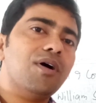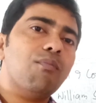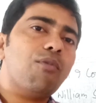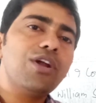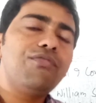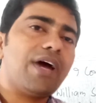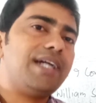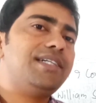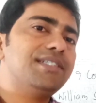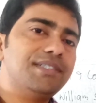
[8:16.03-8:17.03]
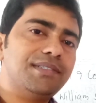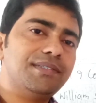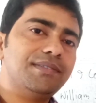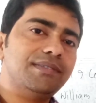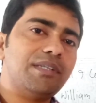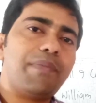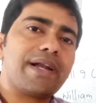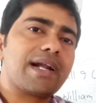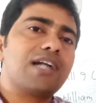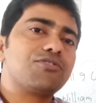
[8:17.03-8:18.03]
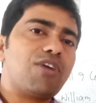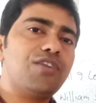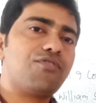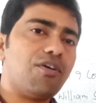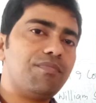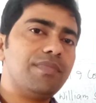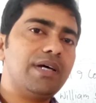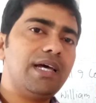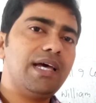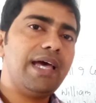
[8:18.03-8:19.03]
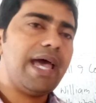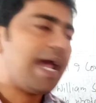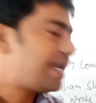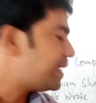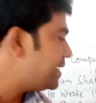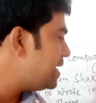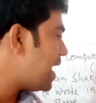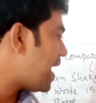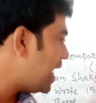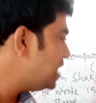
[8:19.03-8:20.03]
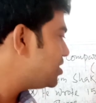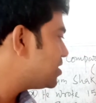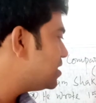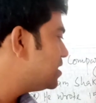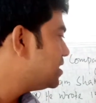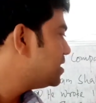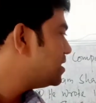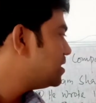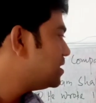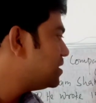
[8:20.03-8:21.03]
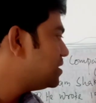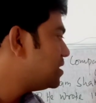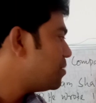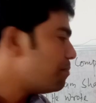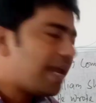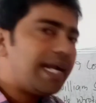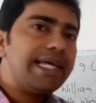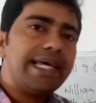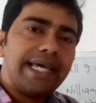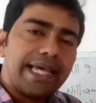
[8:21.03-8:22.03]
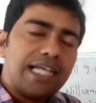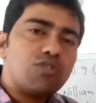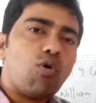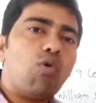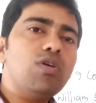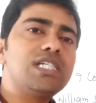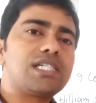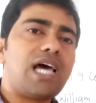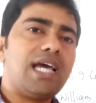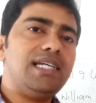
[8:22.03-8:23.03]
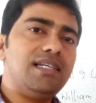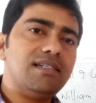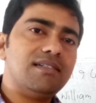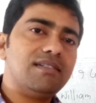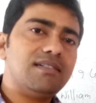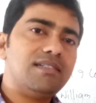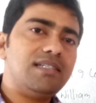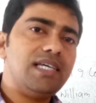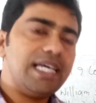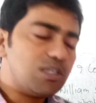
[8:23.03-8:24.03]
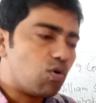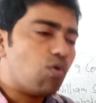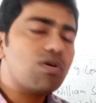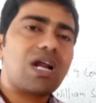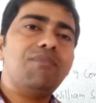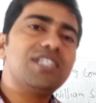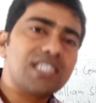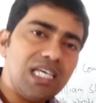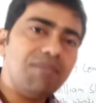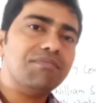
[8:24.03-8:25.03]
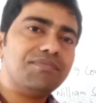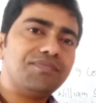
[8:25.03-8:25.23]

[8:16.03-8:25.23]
modified the Petrarchan sonnet form, and he has made his own style, his own rhyme scheme.